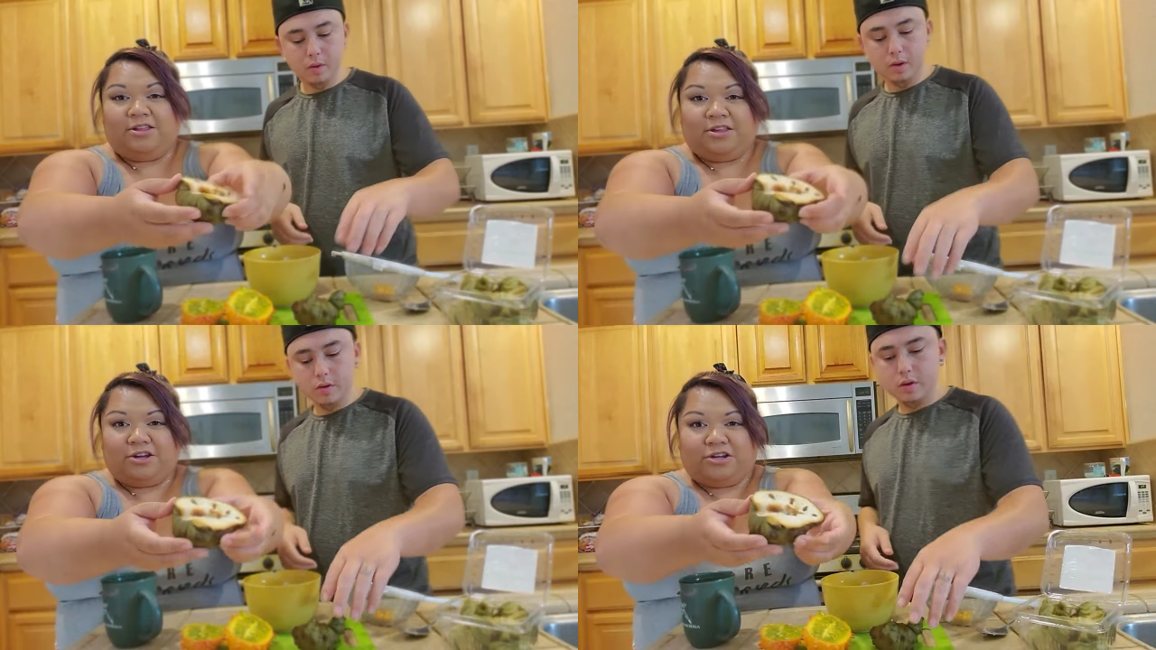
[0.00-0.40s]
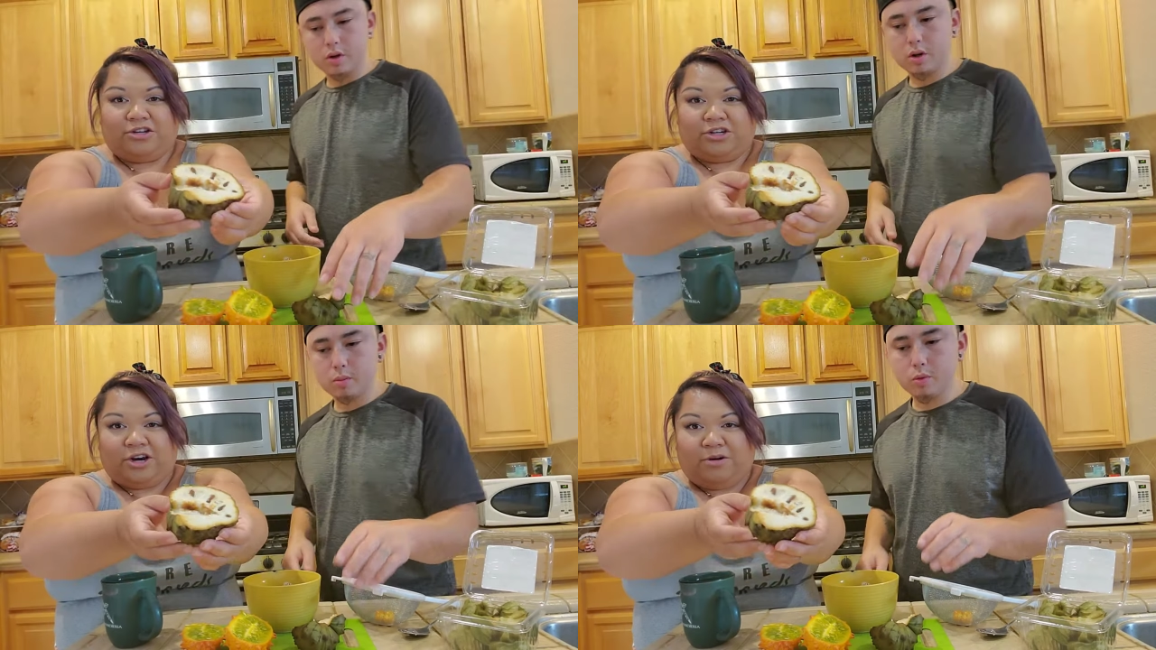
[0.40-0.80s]
Speaker 1: the, the
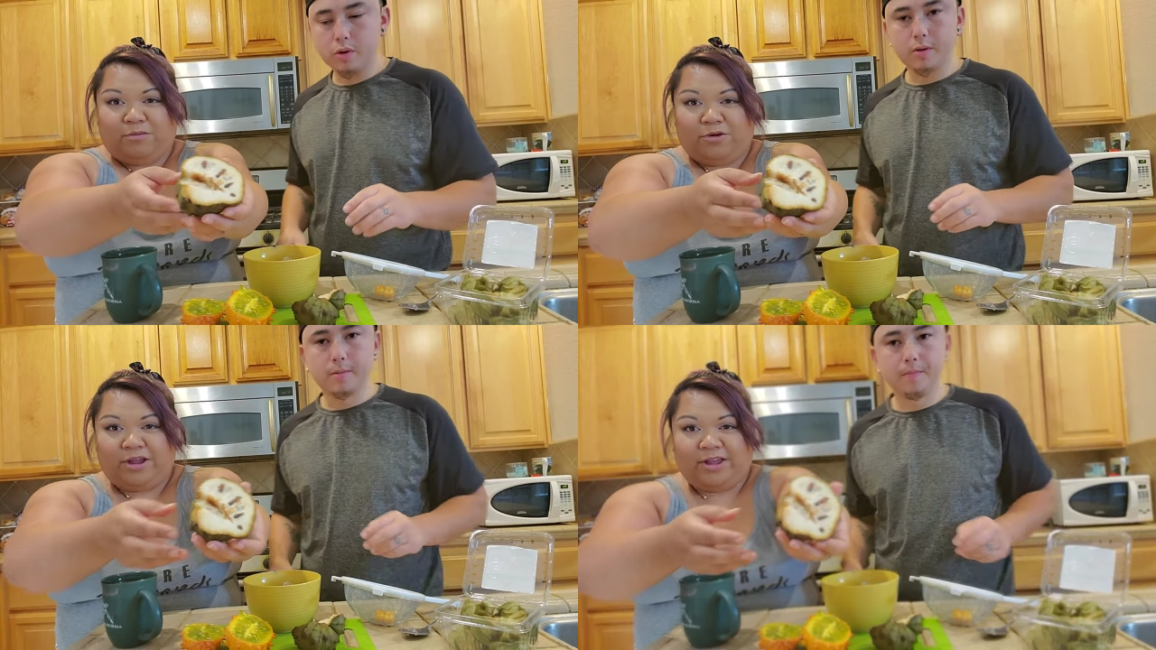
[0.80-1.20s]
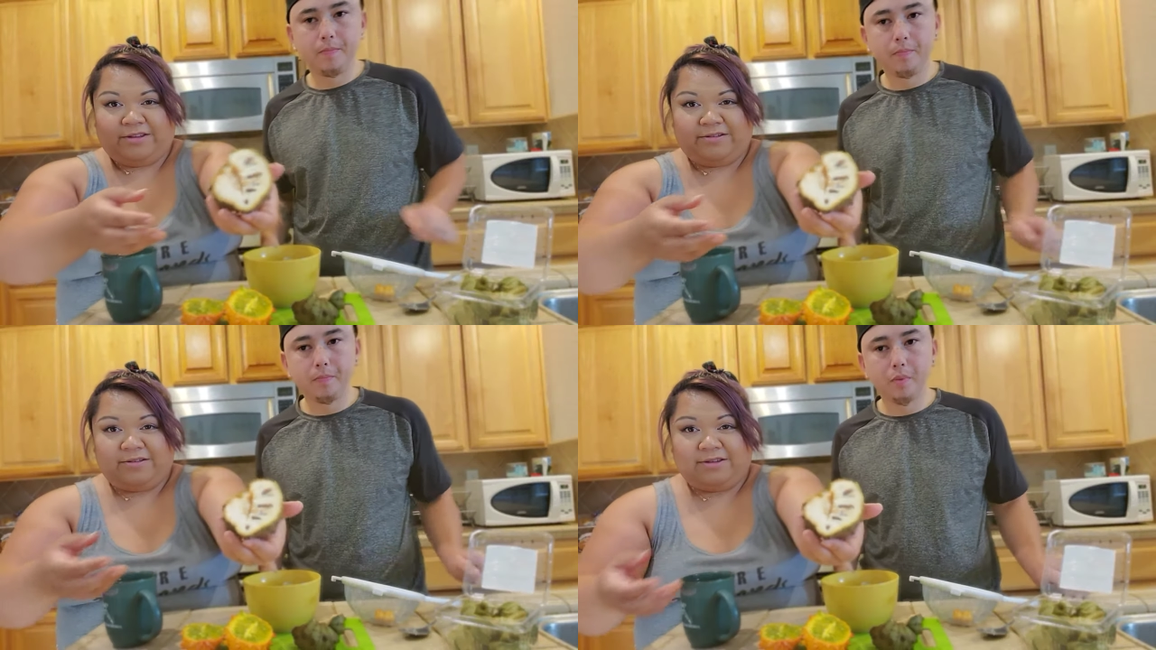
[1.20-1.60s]
cherimoya.
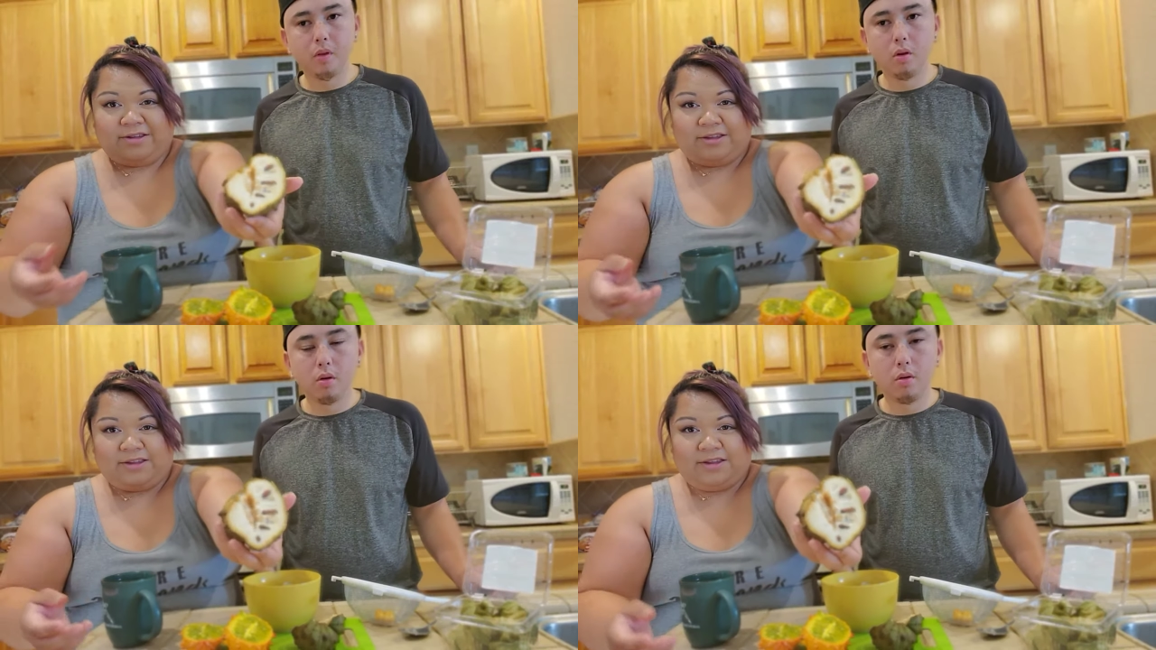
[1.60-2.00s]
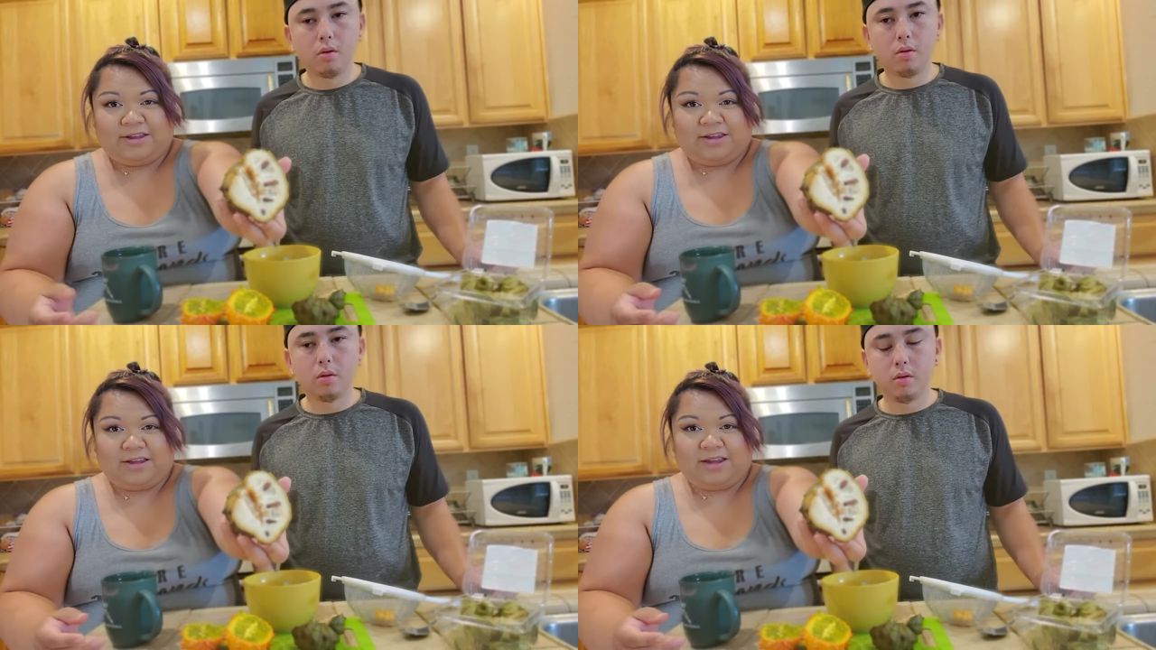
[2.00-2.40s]

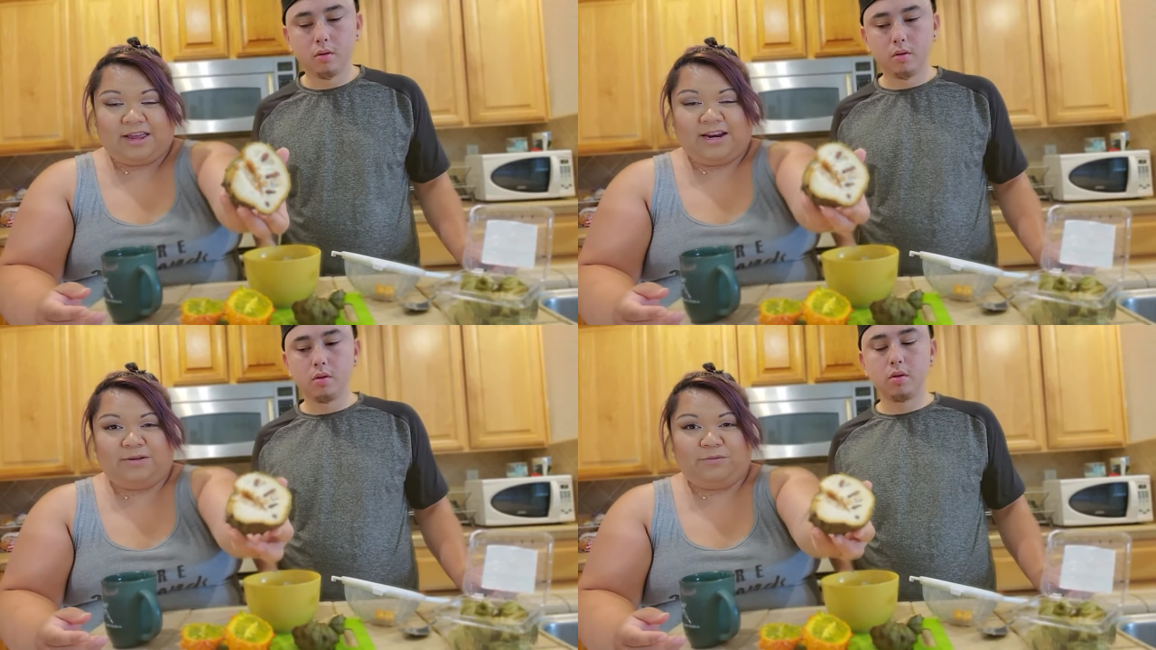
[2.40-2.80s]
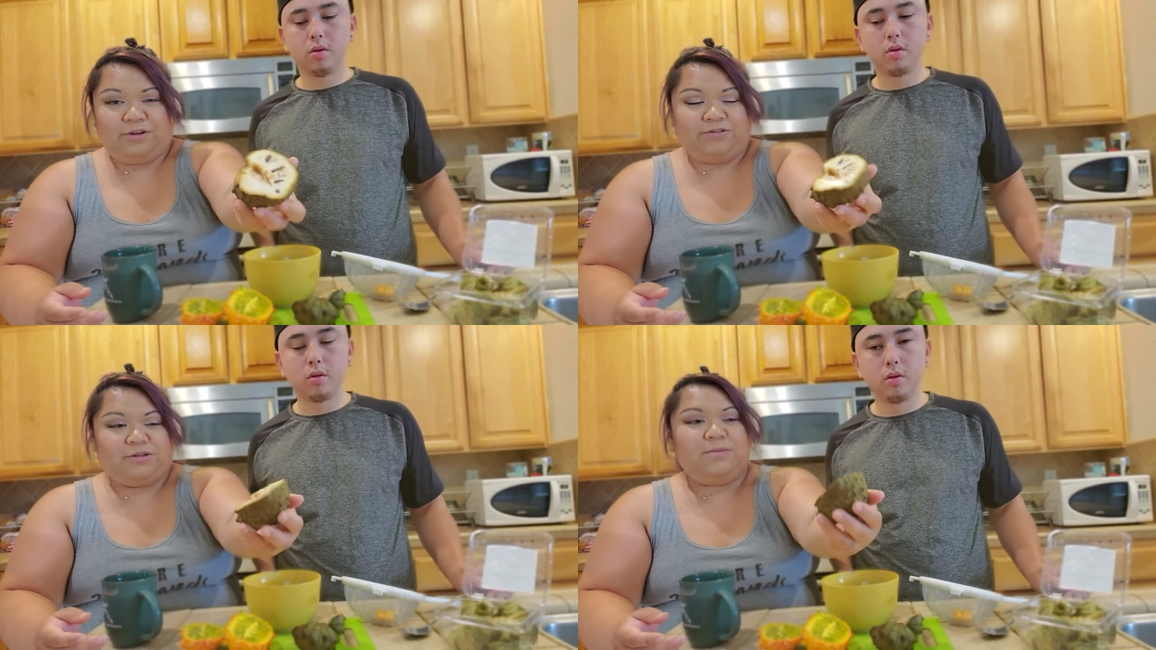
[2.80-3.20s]
And it,
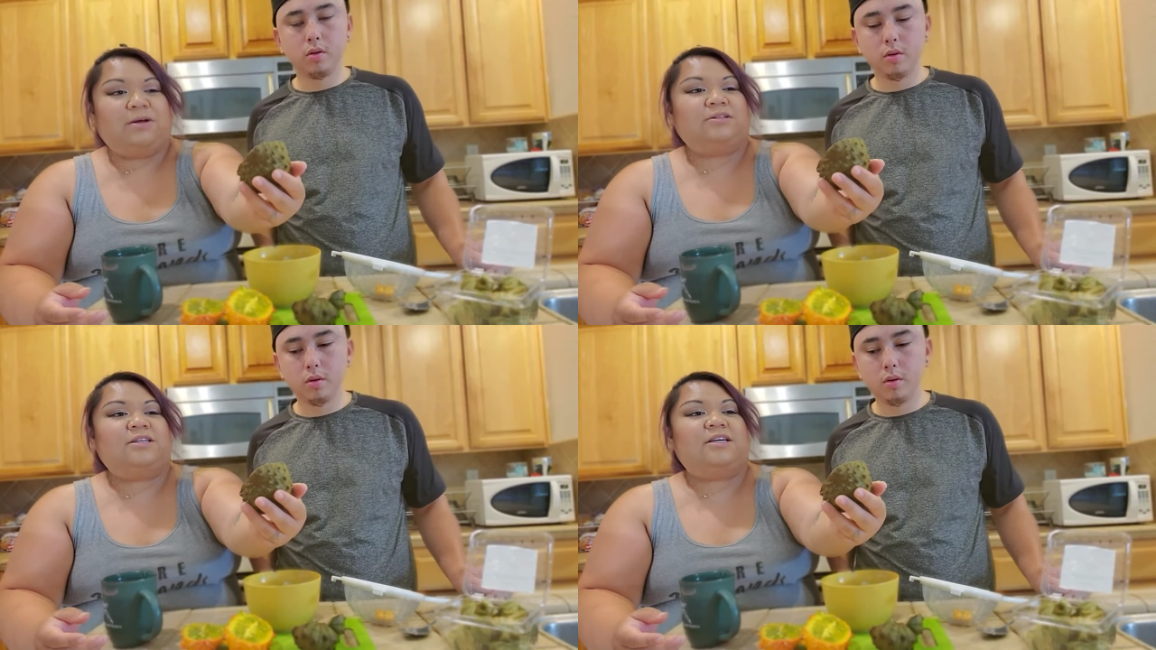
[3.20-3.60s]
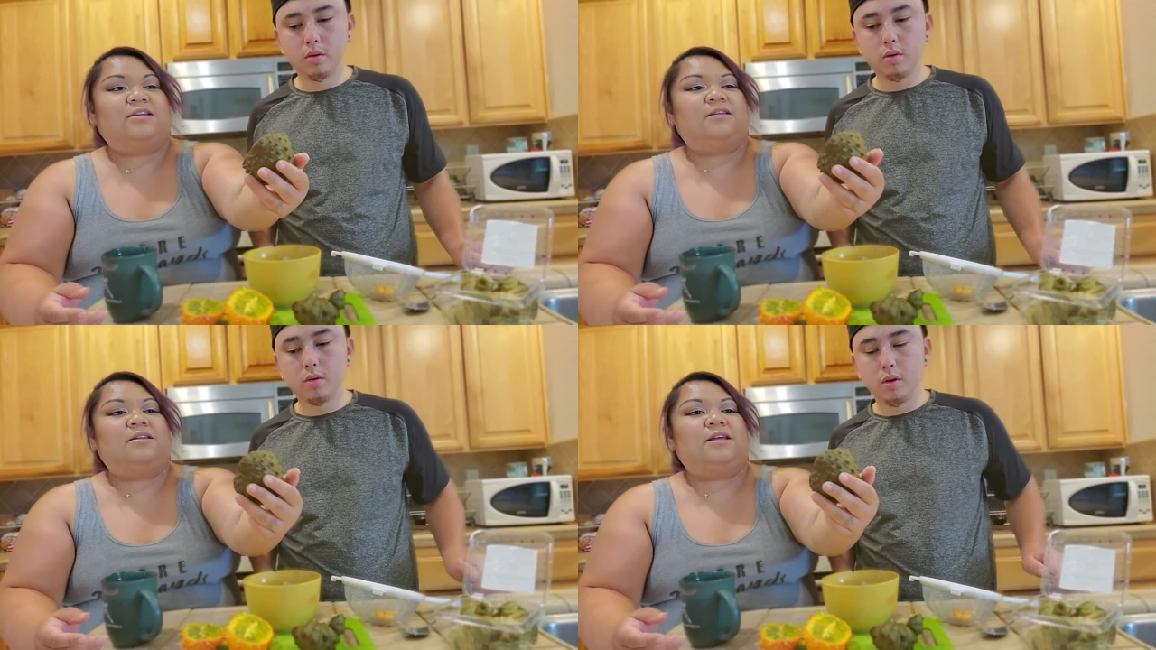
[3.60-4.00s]
we smelt it.
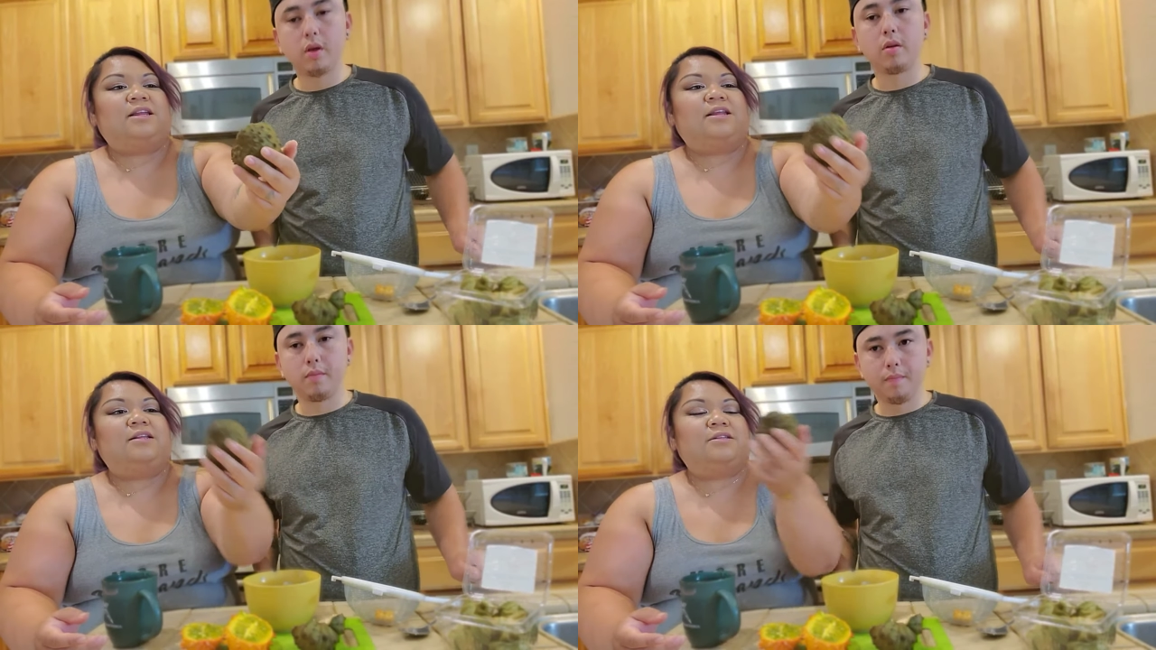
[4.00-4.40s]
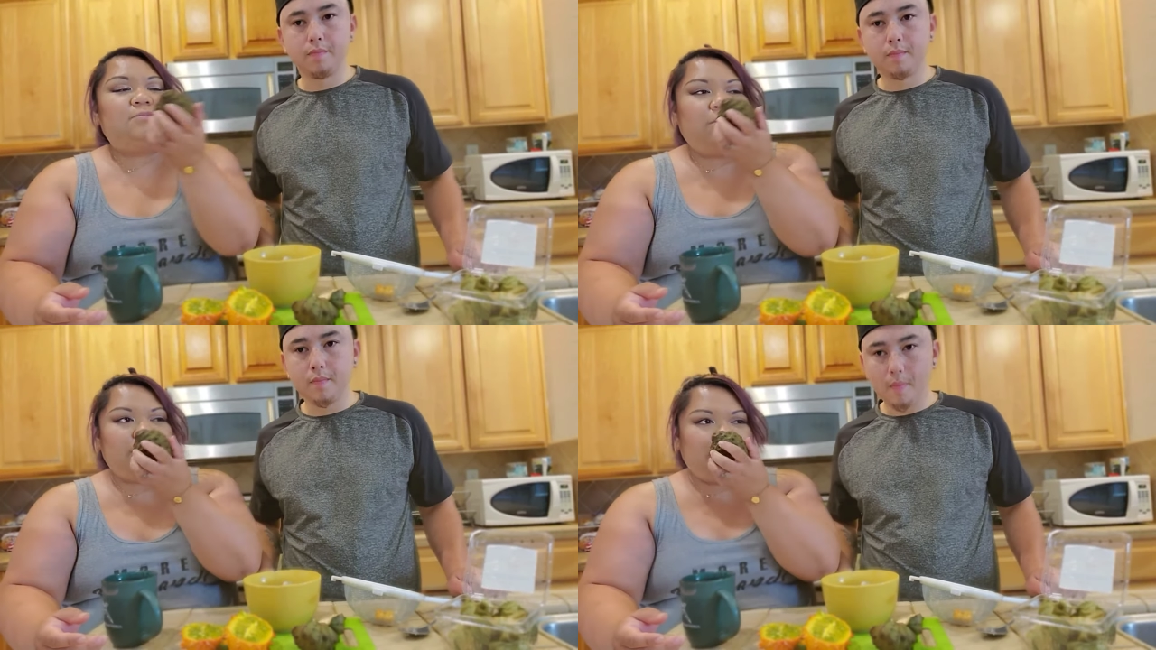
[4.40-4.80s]
Yeah. And it
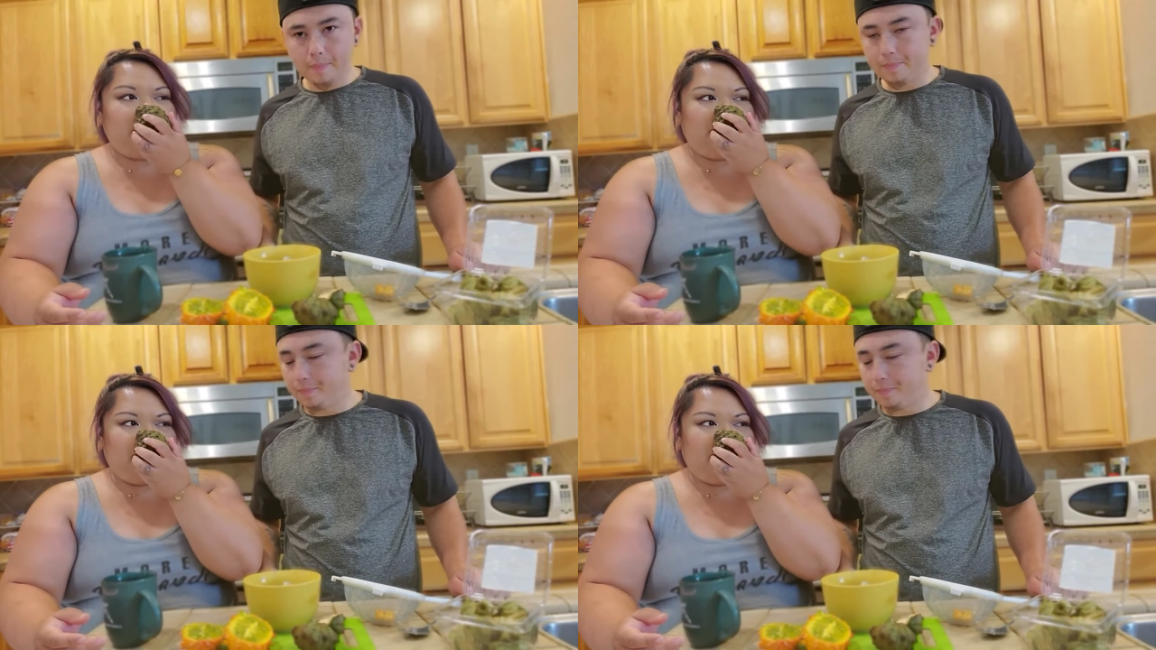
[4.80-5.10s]
smells